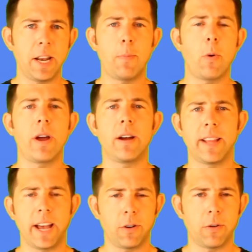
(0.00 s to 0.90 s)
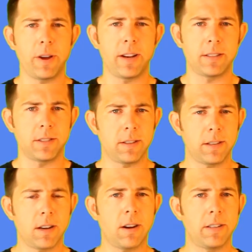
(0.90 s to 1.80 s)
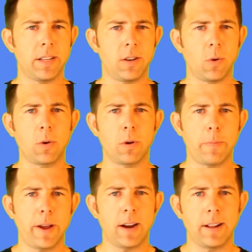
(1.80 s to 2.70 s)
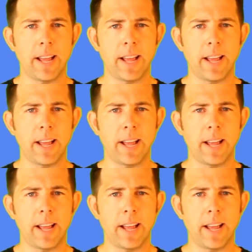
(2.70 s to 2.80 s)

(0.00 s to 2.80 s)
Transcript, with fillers: Any point on that grid is called an ordered pair.